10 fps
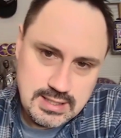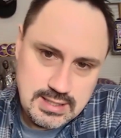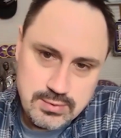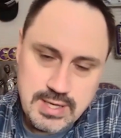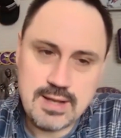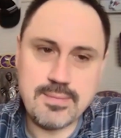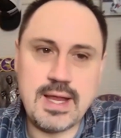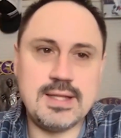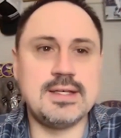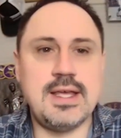You can
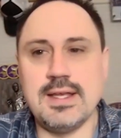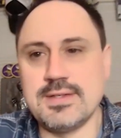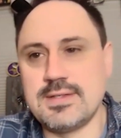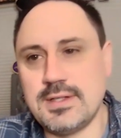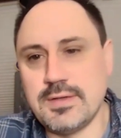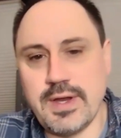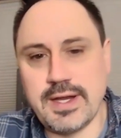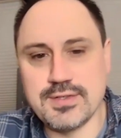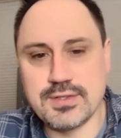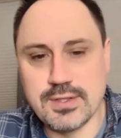make the case that the
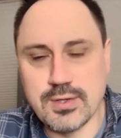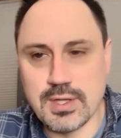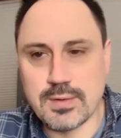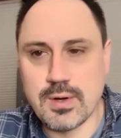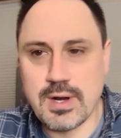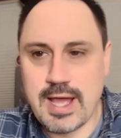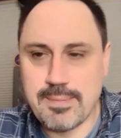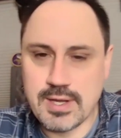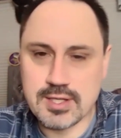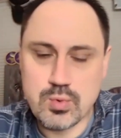Vikings could go that route
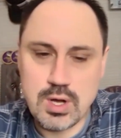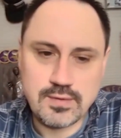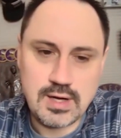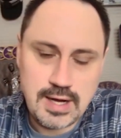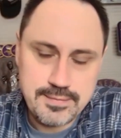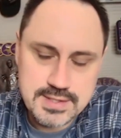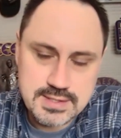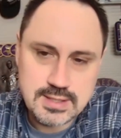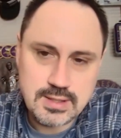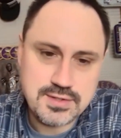at pick 12.
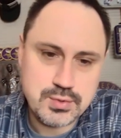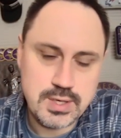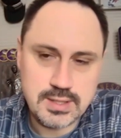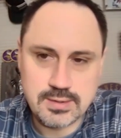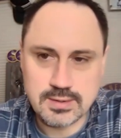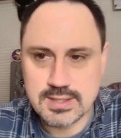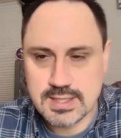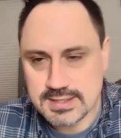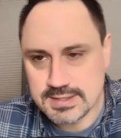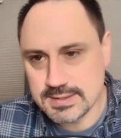Obviously, they'd have to trade Kirk
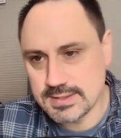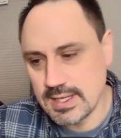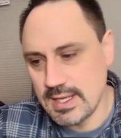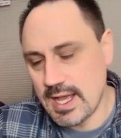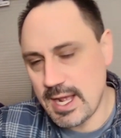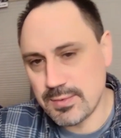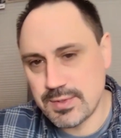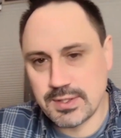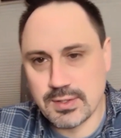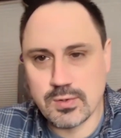Cousins. I don't
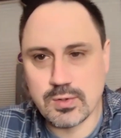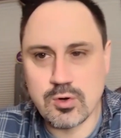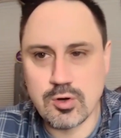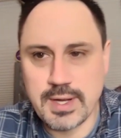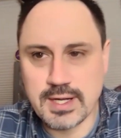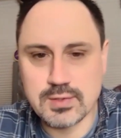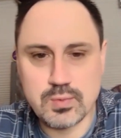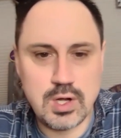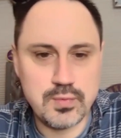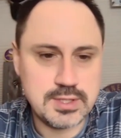think they're going quarterback at
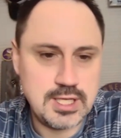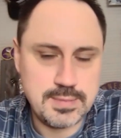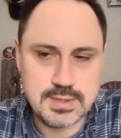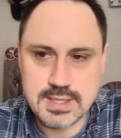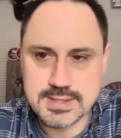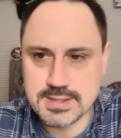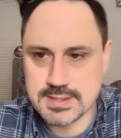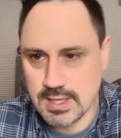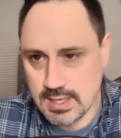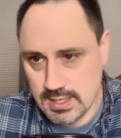12 with keeping
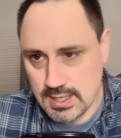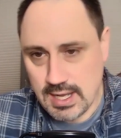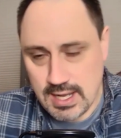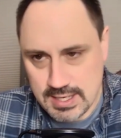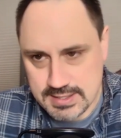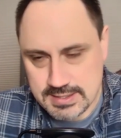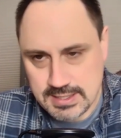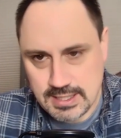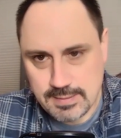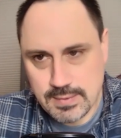Cousins on the
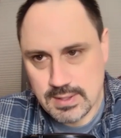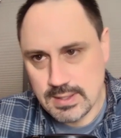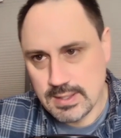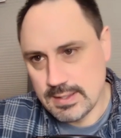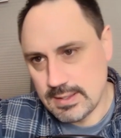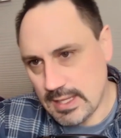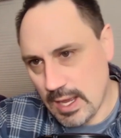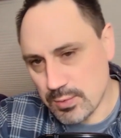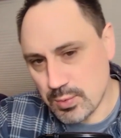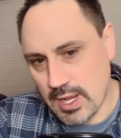team.
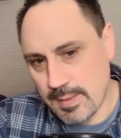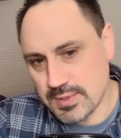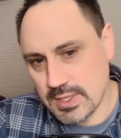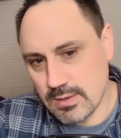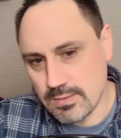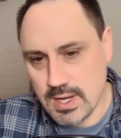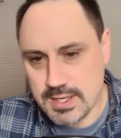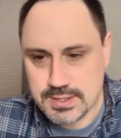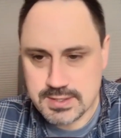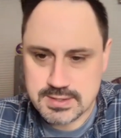Now, with what happened with Aaron
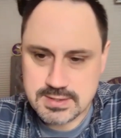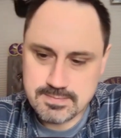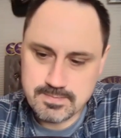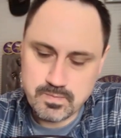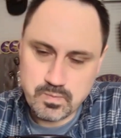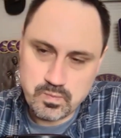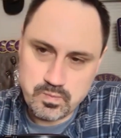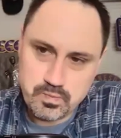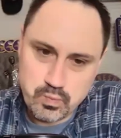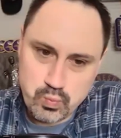Rodgers,
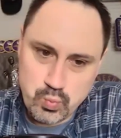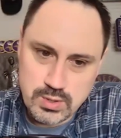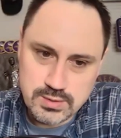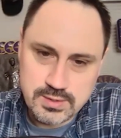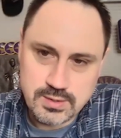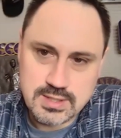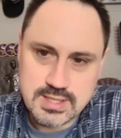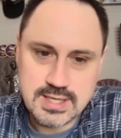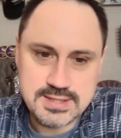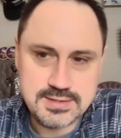will Kirk
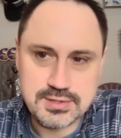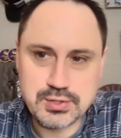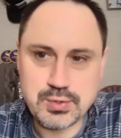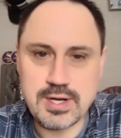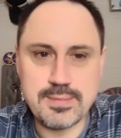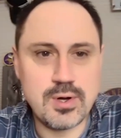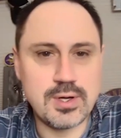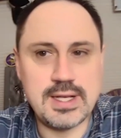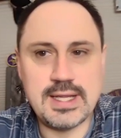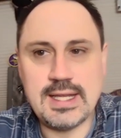Cousins trade
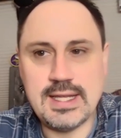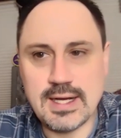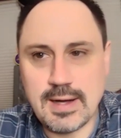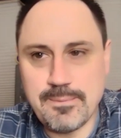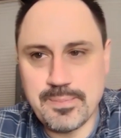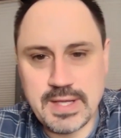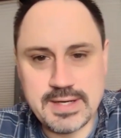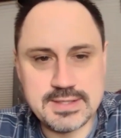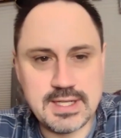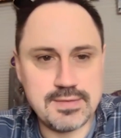market heat up?
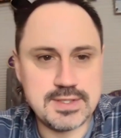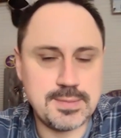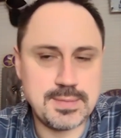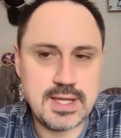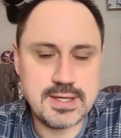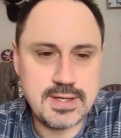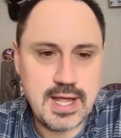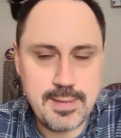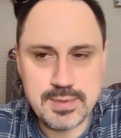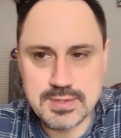That is definitely something that could
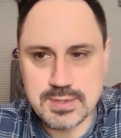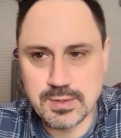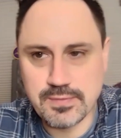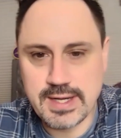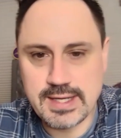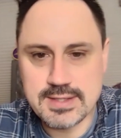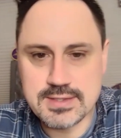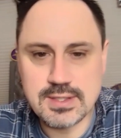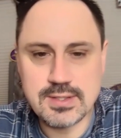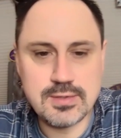happen. So the
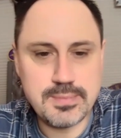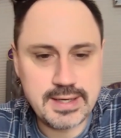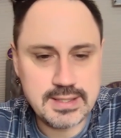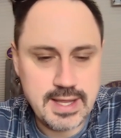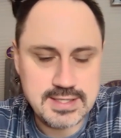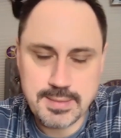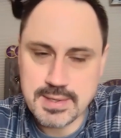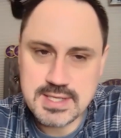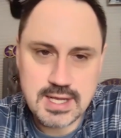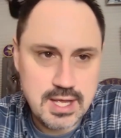Vikings could make a case. I'm
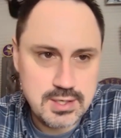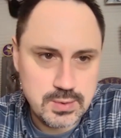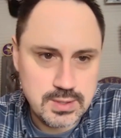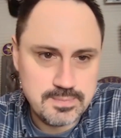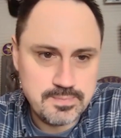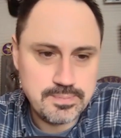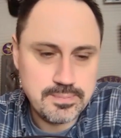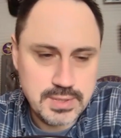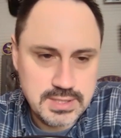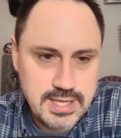not saying I do it,
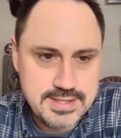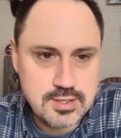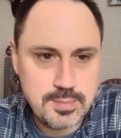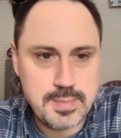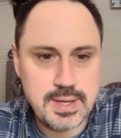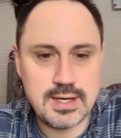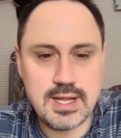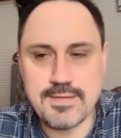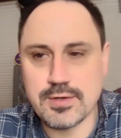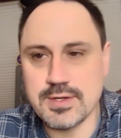but the case could be made
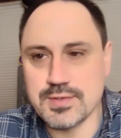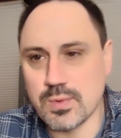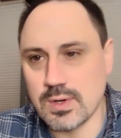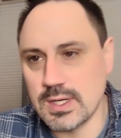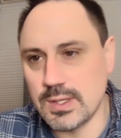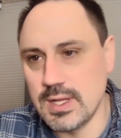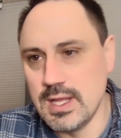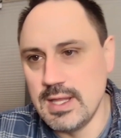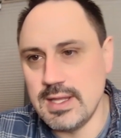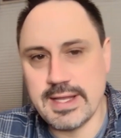after his workout
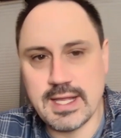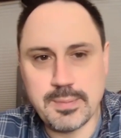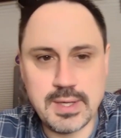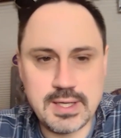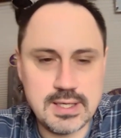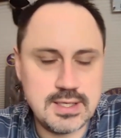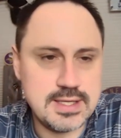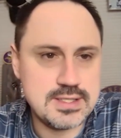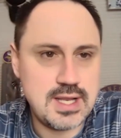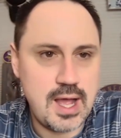that Kenny Pickett
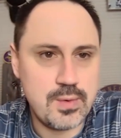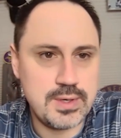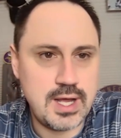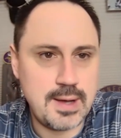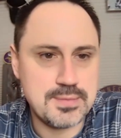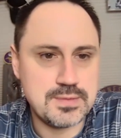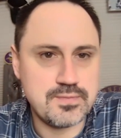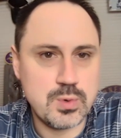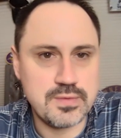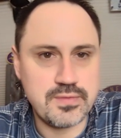is now an
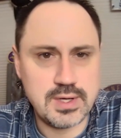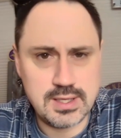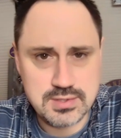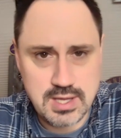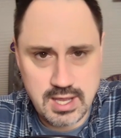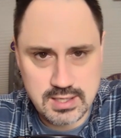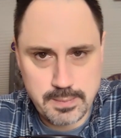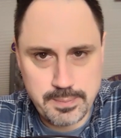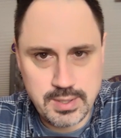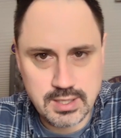option for the Vikings
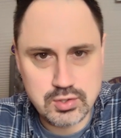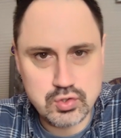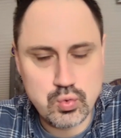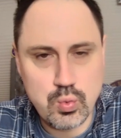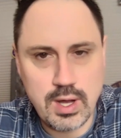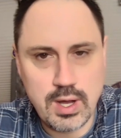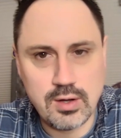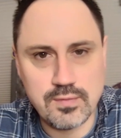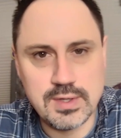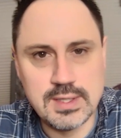at pick
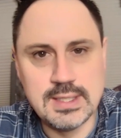12.